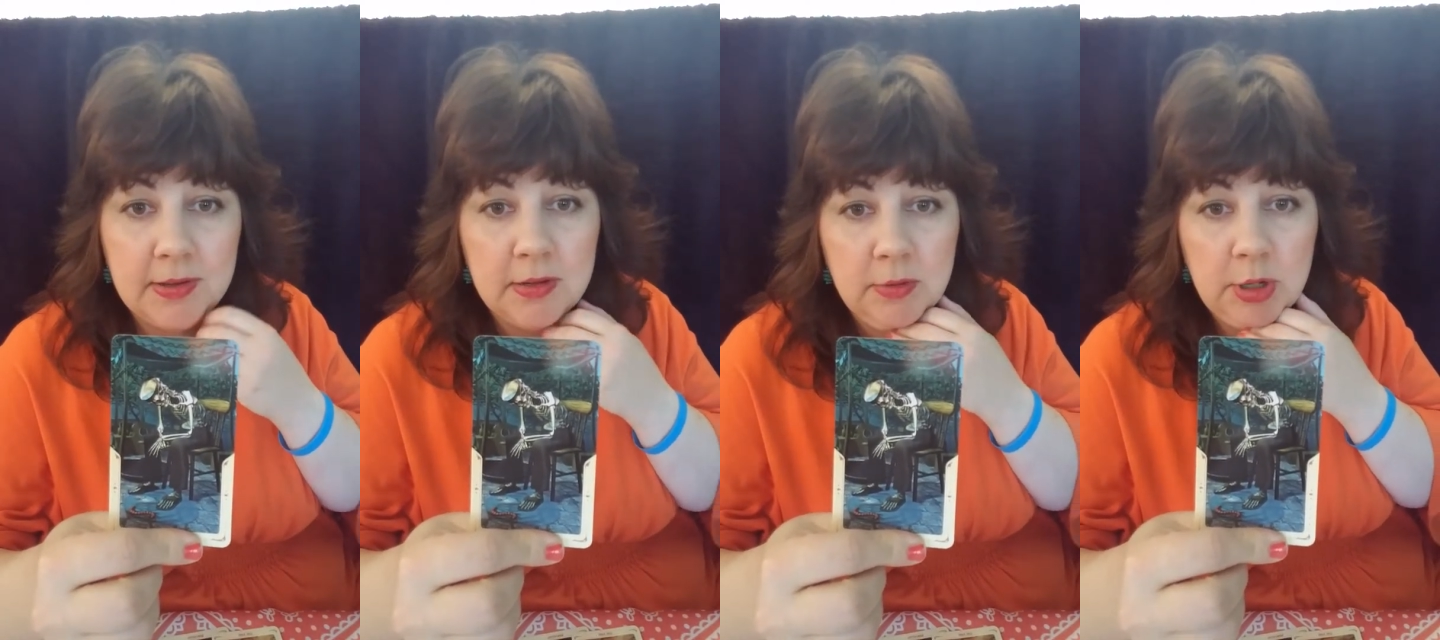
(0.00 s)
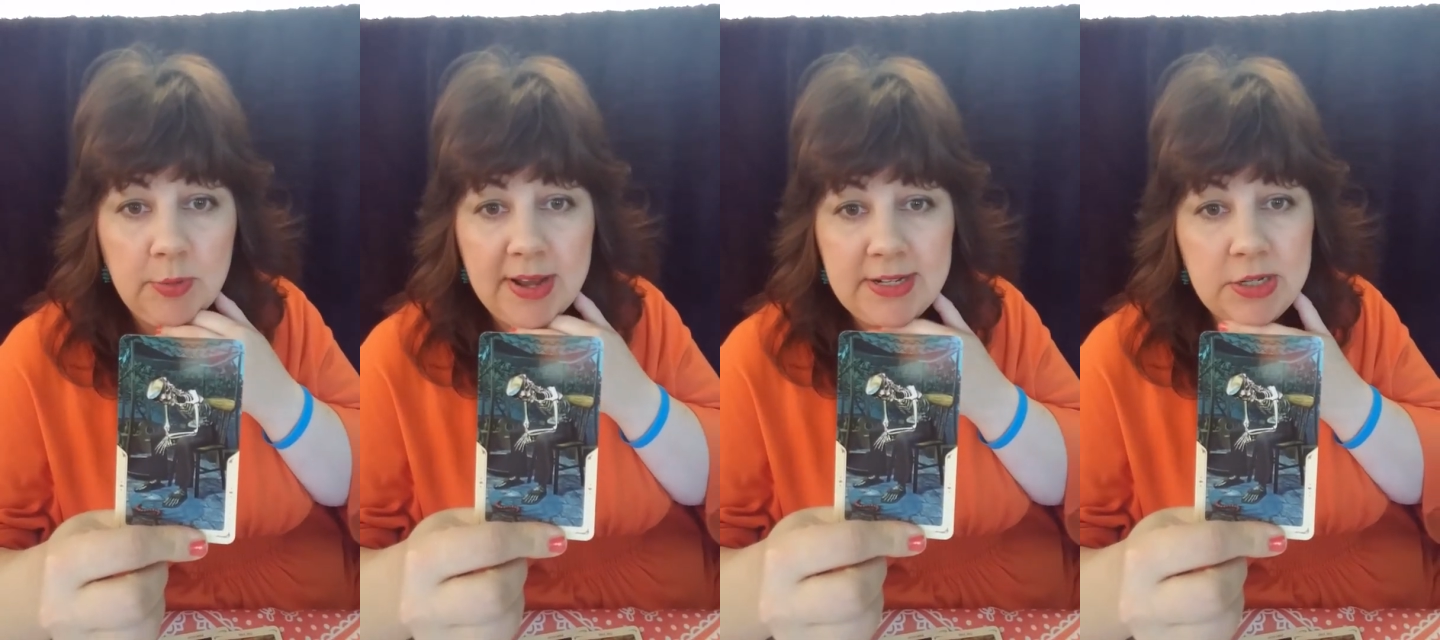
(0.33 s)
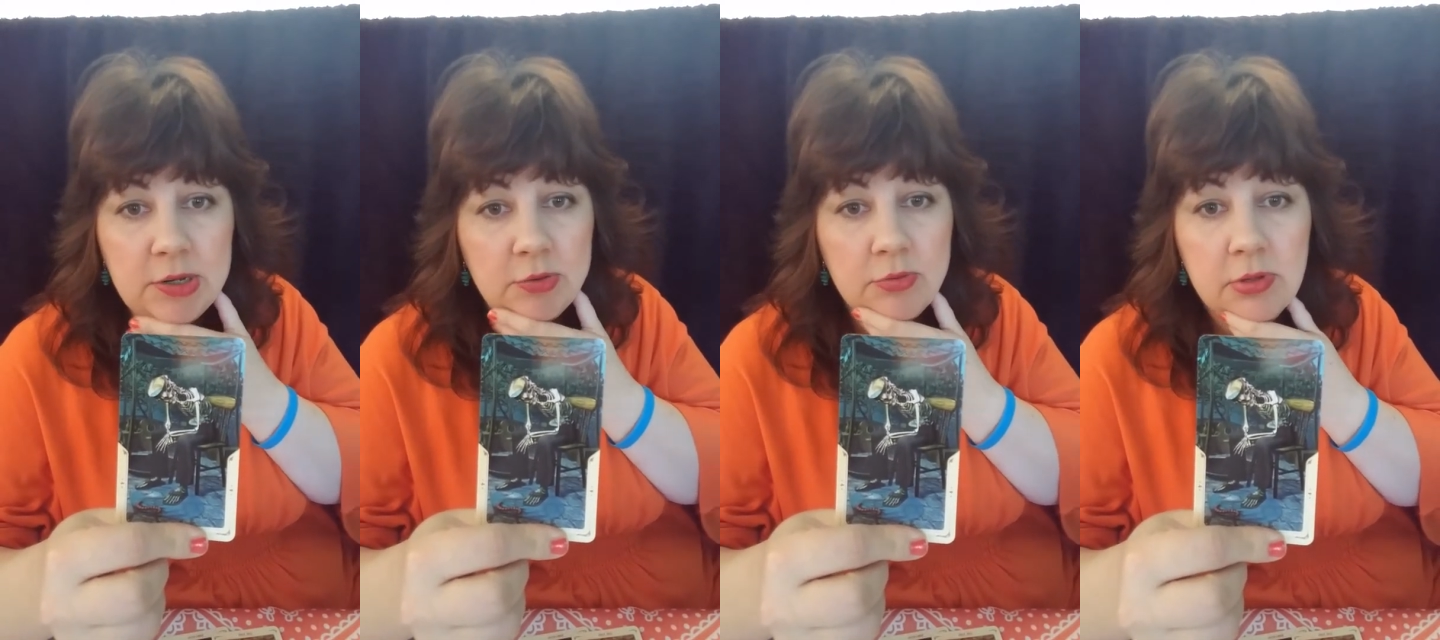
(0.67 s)
What do I
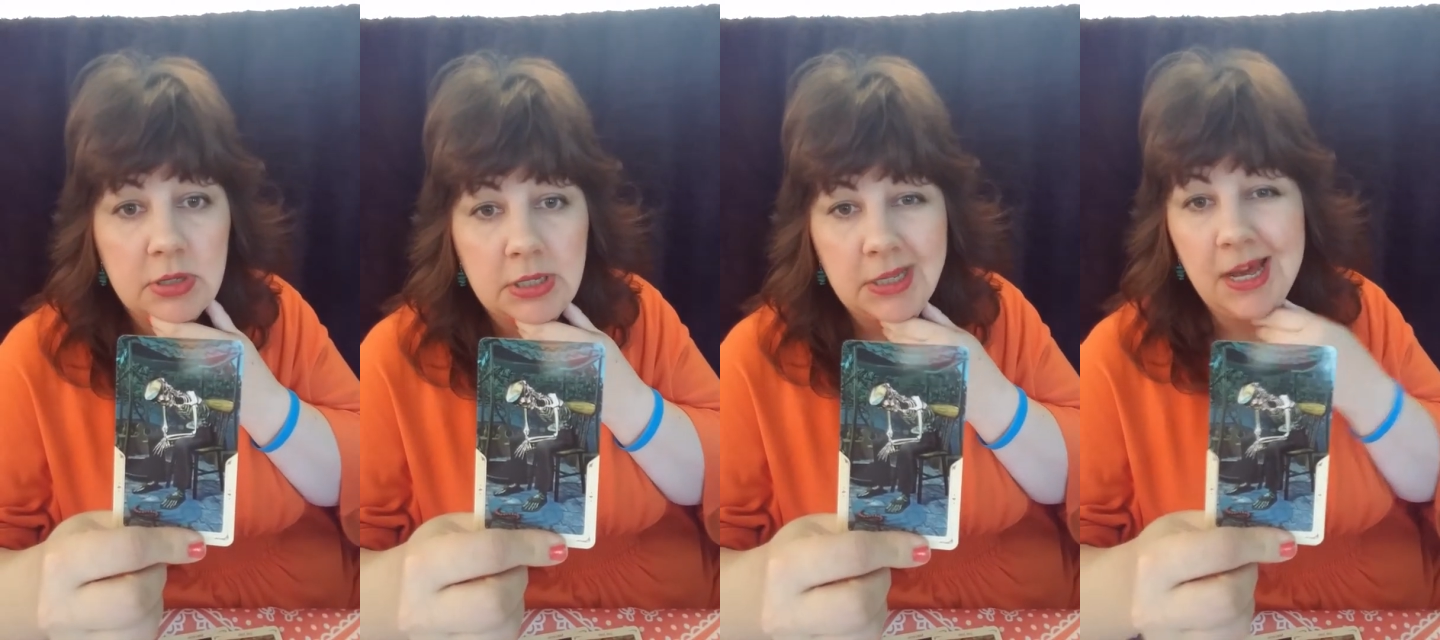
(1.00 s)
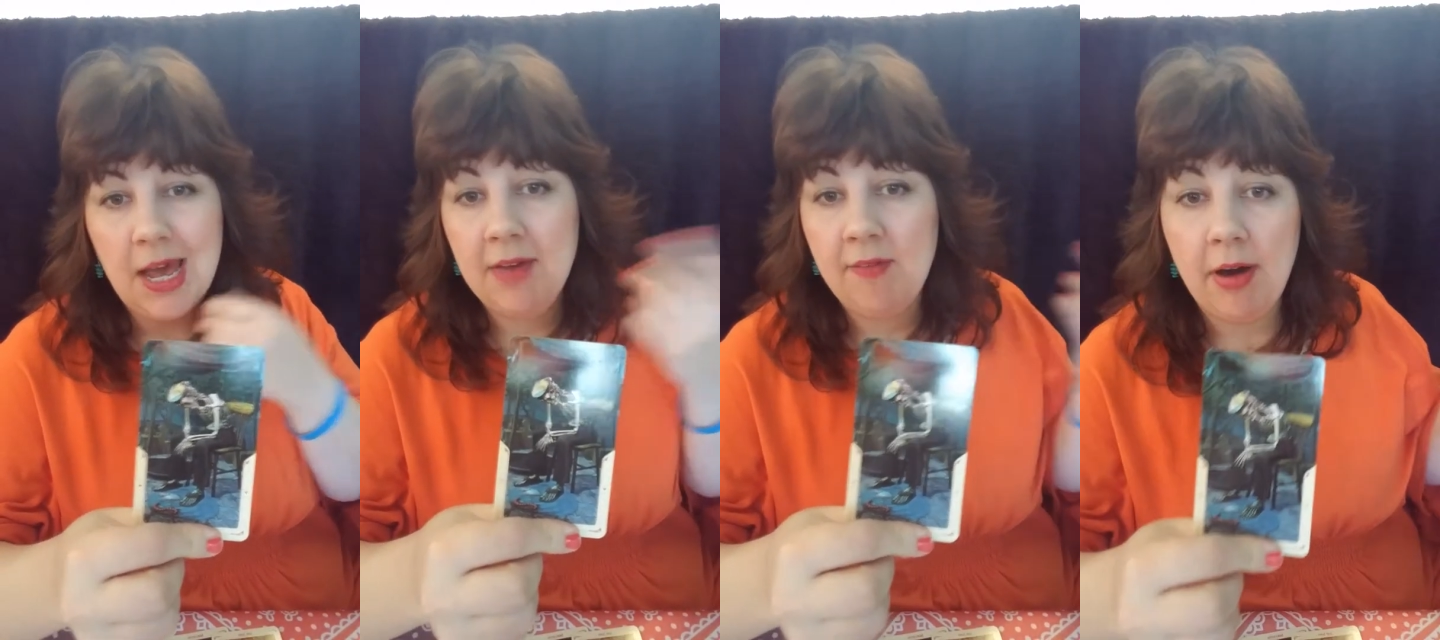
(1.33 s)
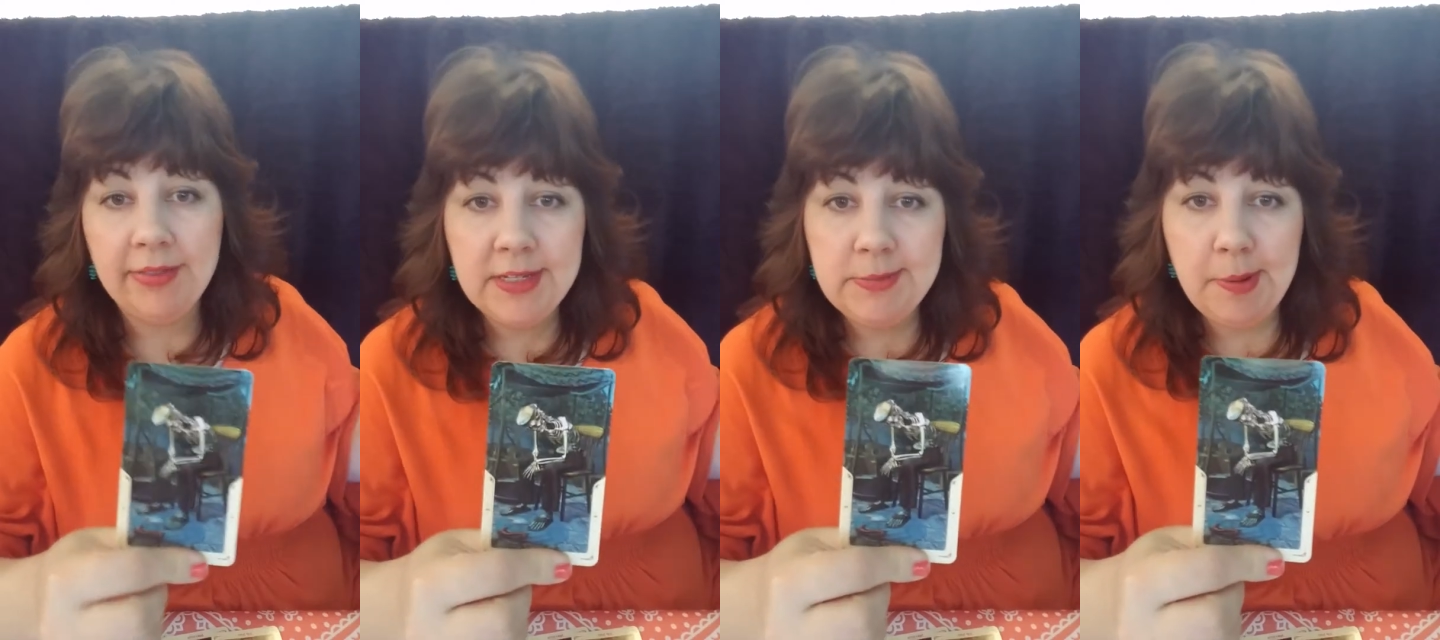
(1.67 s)
do? I have all
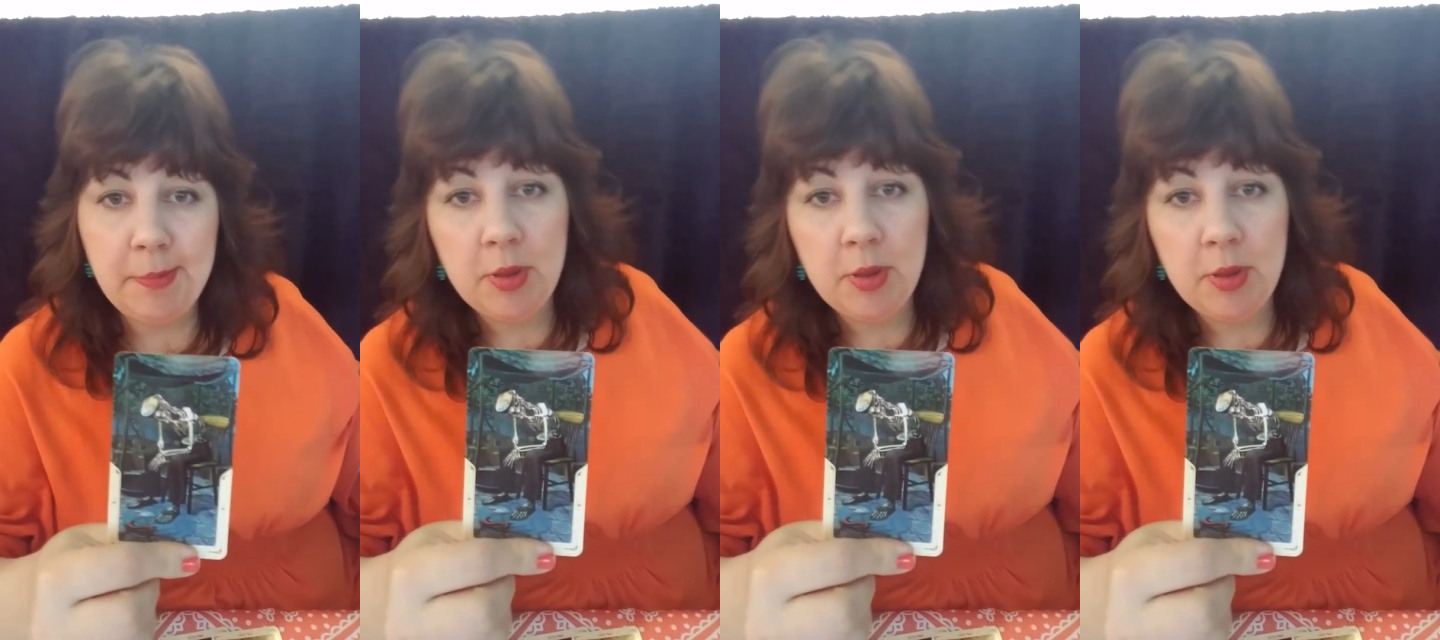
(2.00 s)
these people